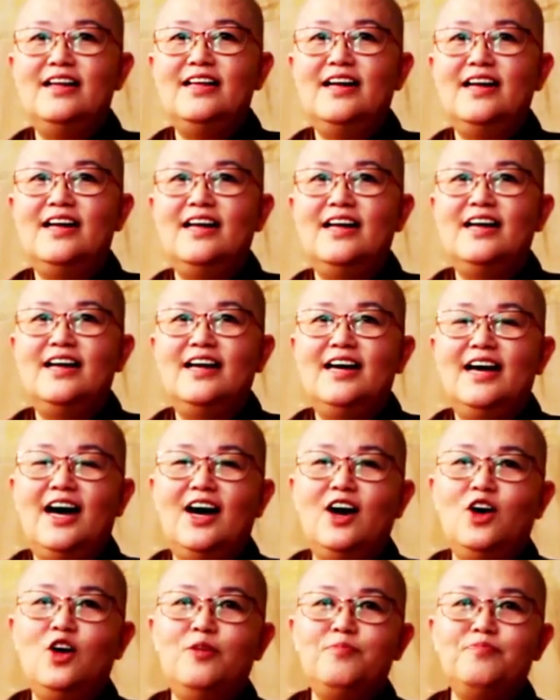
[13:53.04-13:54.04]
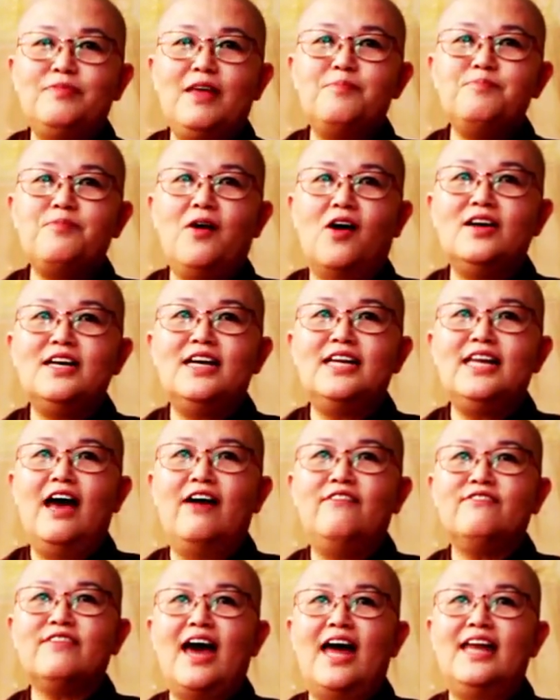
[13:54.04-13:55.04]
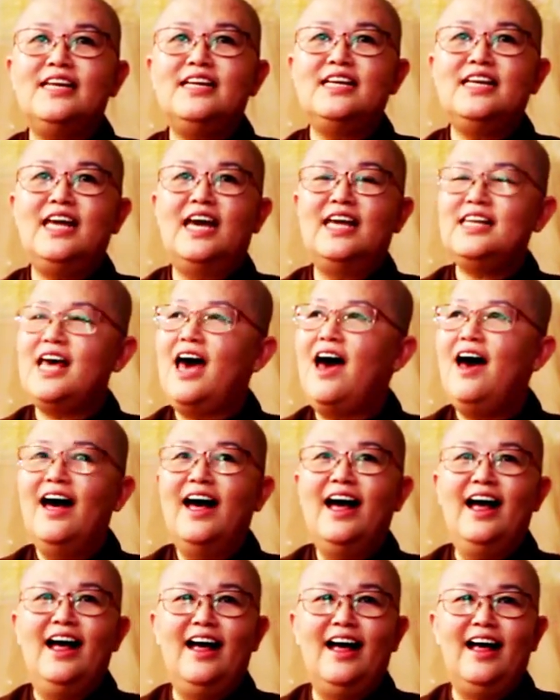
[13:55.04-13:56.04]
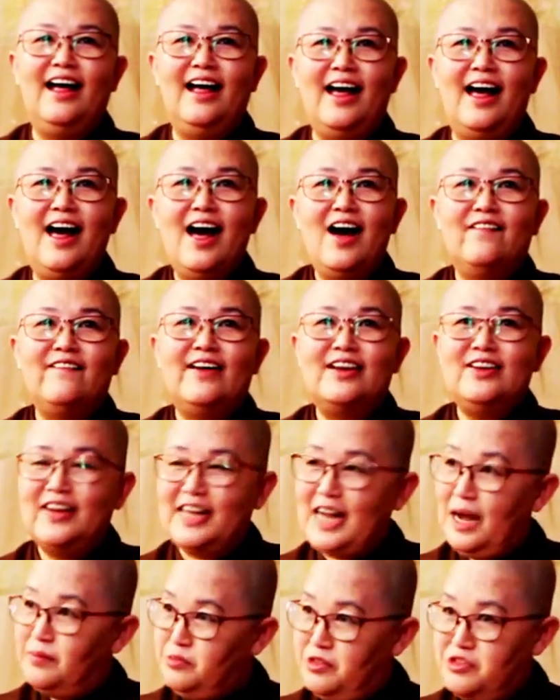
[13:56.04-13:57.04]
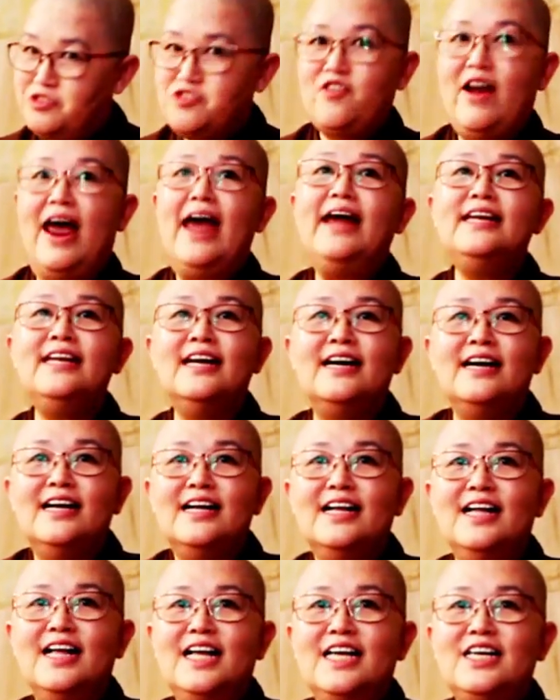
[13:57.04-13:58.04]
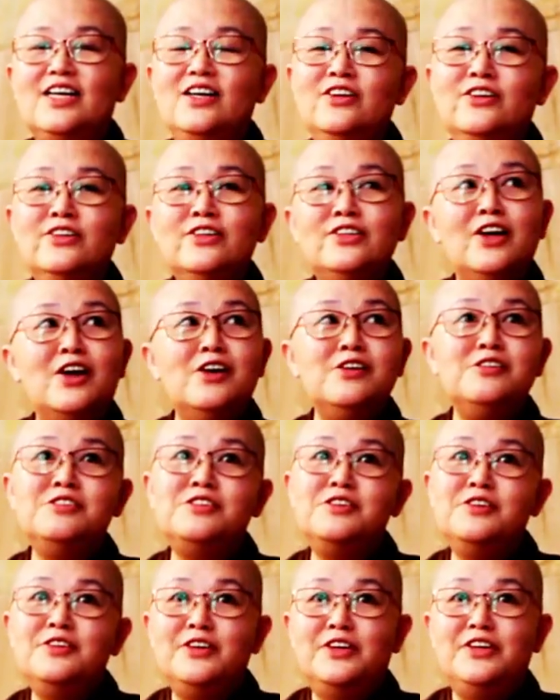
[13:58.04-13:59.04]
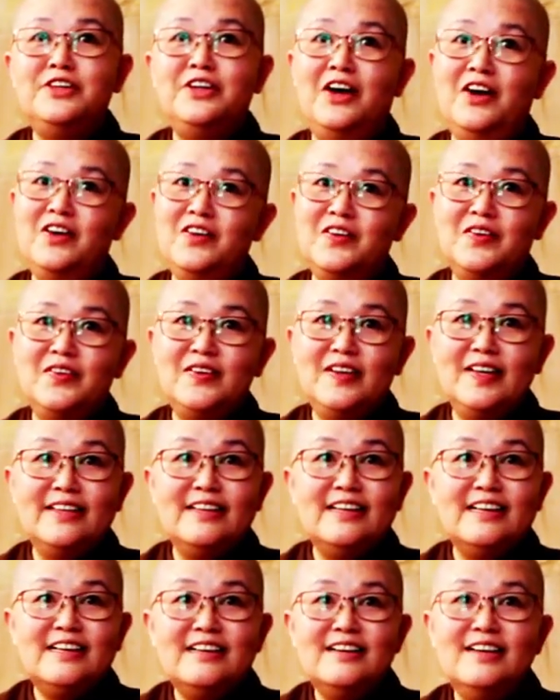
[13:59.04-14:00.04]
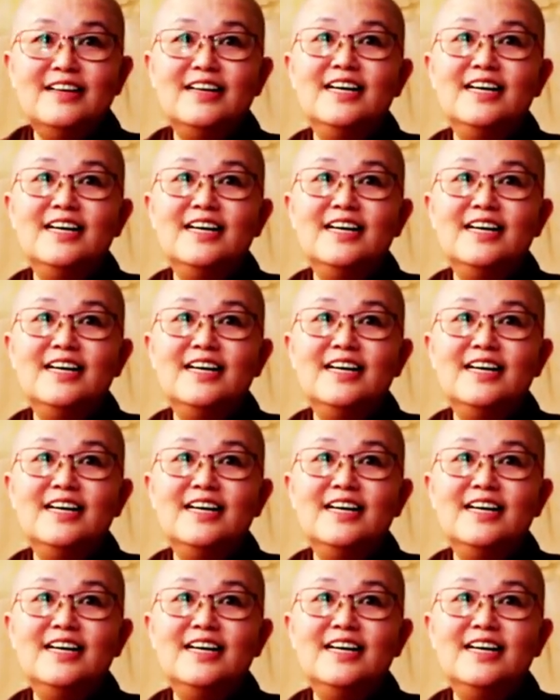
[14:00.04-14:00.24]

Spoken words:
Yeah. I hope that Poland have candidate. Want to come to train? Who knows? You don't know, you know?